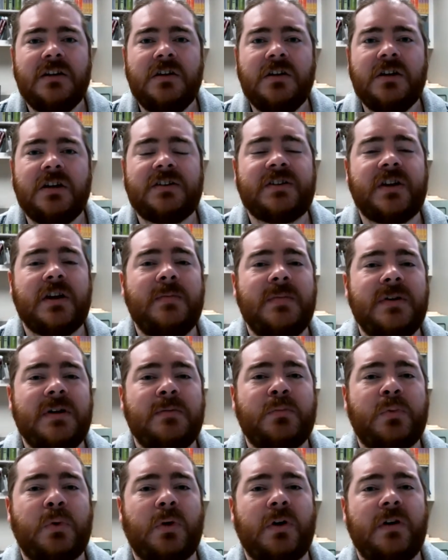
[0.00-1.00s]
it's going to be
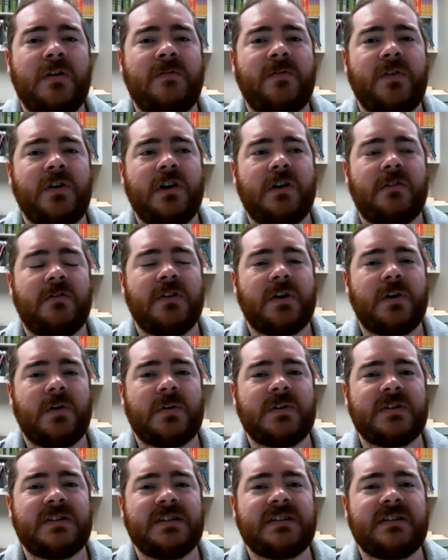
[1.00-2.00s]
important for you over the
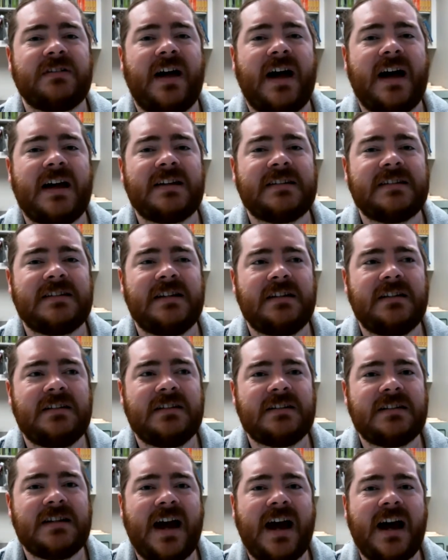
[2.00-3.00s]
course of this class to
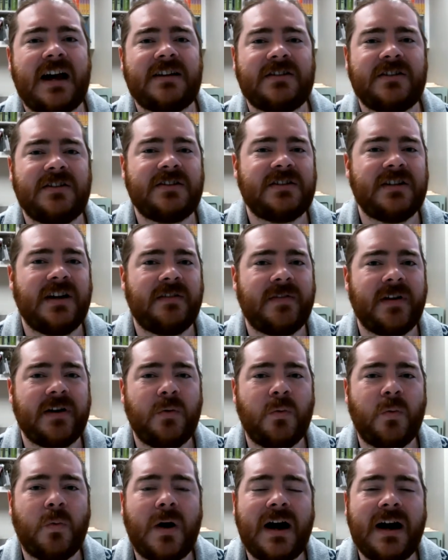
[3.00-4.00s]
just ask yourself, like,
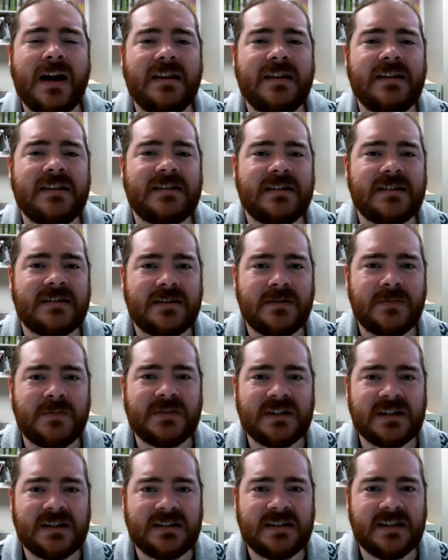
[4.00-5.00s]
why these
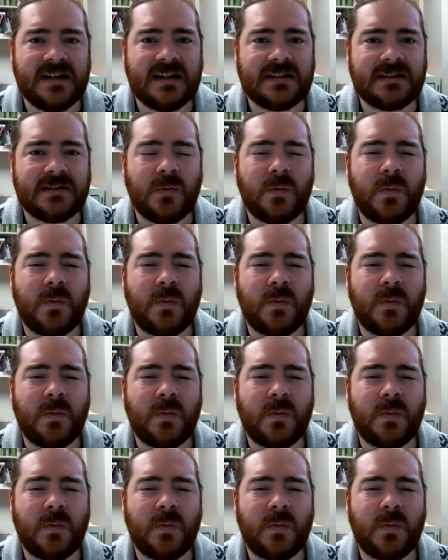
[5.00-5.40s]
systems exist?